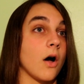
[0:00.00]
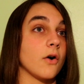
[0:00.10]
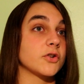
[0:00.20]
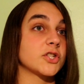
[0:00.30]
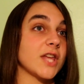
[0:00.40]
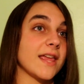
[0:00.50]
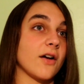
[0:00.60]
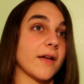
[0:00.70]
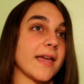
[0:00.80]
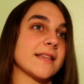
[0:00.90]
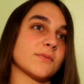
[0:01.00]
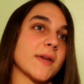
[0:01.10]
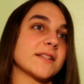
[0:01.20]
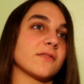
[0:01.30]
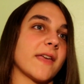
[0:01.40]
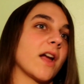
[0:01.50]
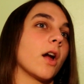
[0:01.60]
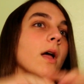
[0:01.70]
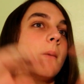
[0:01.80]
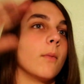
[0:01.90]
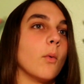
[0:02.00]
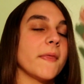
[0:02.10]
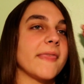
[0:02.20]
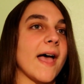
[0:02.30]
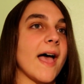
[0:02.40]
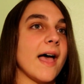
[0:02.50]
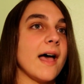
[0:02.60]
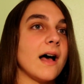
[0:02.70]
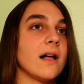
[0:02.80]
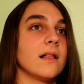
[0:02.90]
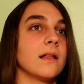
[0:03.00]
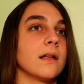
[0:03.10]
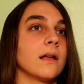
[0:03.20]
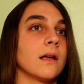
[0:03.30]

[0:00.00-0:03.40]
Oh shit! Okay, his wings are there. But what the hell?